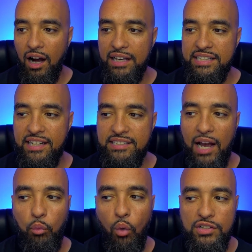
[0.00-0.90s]
He says,
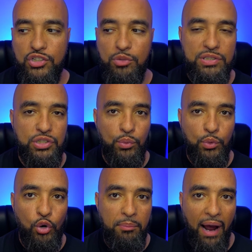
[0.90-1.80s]
I want you, but you'll
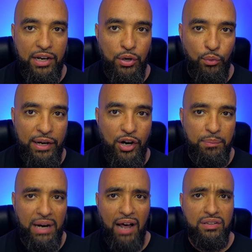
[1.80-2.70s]
ruin my career,
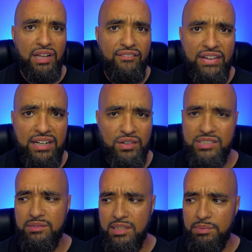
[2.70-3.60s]
but I'll love it, or
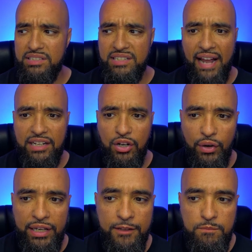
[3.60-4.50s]
something to that
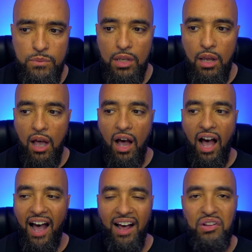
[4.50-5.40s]
degree.
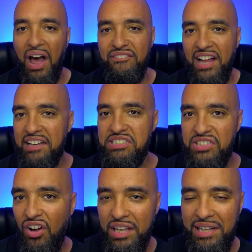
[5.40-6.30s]
I feel like he's
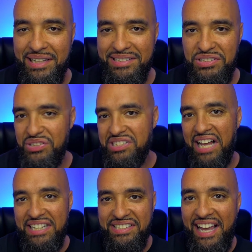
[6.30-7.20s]
talking like to a
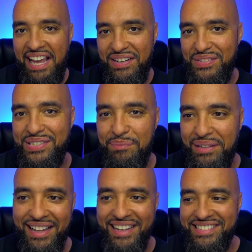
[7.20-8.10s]
slice of cake or
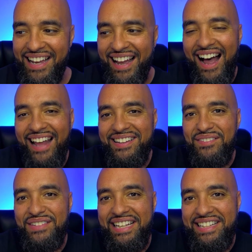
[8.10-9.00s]
something. Like, he's like, oh, I'd
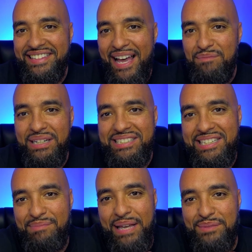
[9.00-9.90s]
love to eat that, but it's
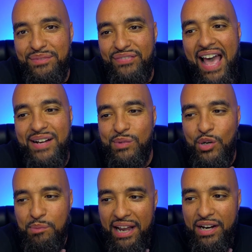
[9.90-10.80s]
going to make me fat and
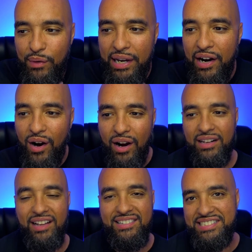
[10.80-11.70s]
ruin my career.
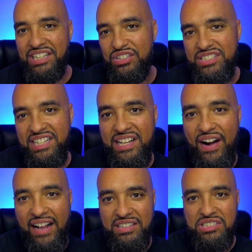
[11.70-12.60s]
And I'd see you sitting
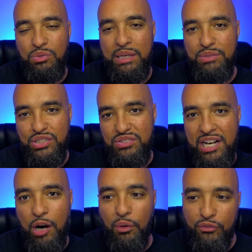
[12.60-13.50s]
there acting sweet, but you're
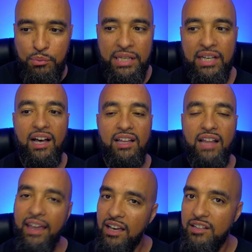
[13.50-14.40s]
terrible for me.
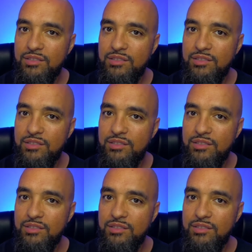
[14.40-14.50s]
Like,